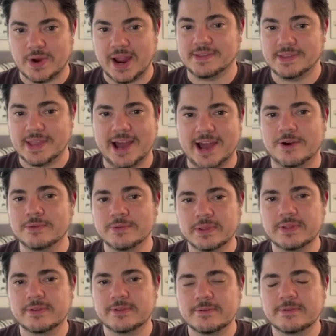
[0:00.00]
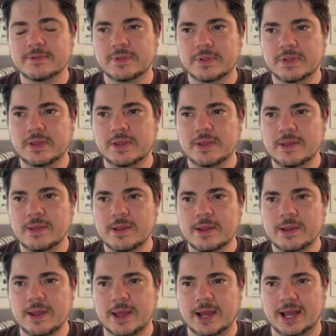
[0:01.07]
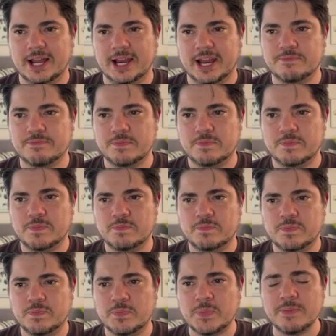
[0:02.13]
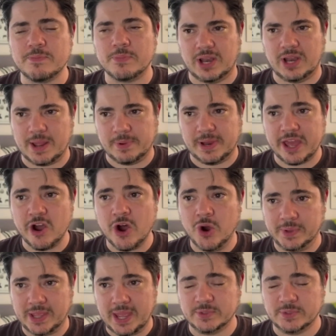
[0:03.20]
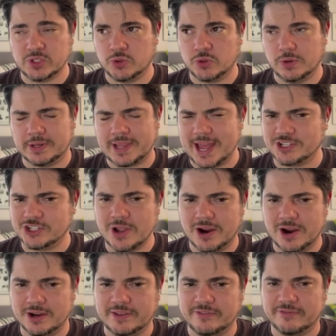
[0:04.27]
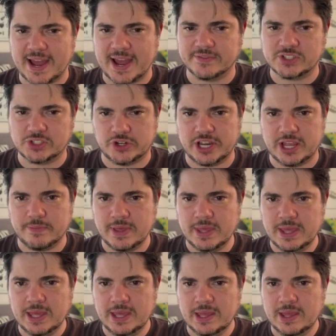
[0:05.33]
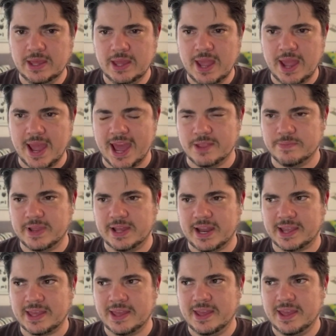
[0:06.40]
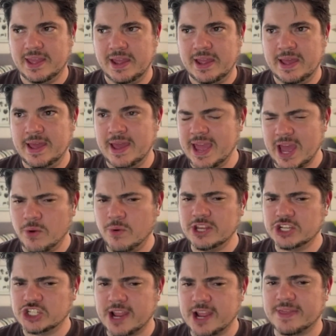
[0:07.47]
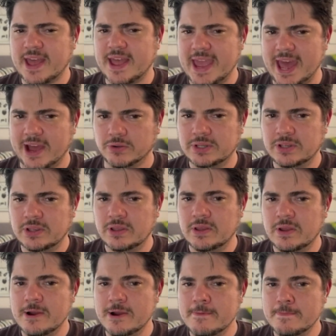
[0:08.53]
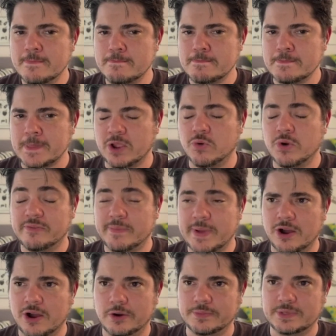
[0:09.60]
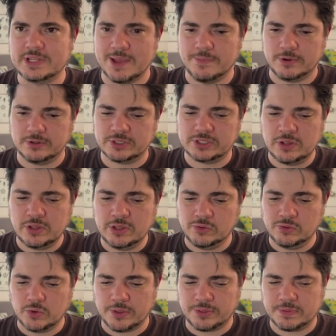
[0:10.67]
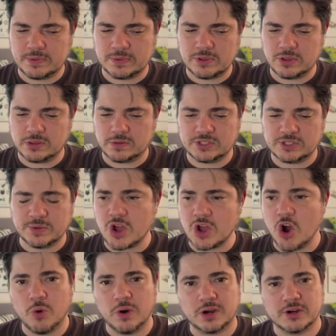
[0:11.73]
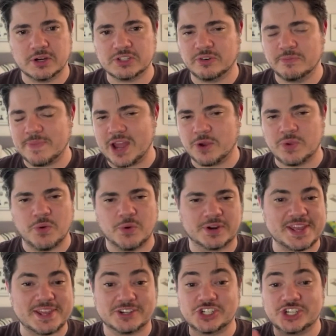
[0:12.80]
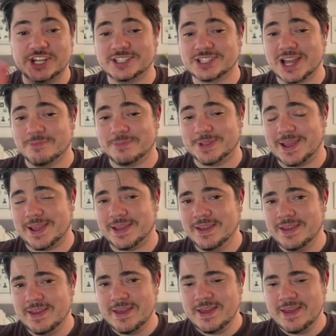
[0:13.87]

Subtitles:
right now. Like people I play home games with will catch an RD5 stream and be like, "Hey, I want to check that out." Like one of my home tables with some coworkers from back when I worked at a cheese company.